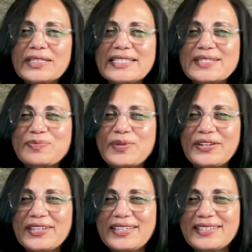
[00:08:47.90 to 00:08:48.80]

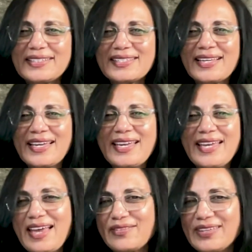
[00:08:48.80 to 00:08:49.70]
experience
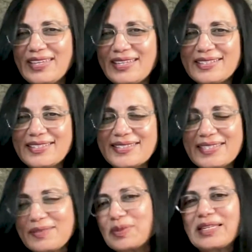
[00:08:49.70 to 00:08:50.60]
having
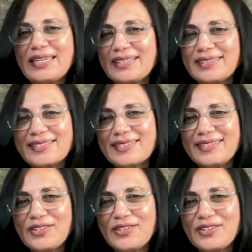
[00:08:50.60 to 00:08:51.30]
siblings,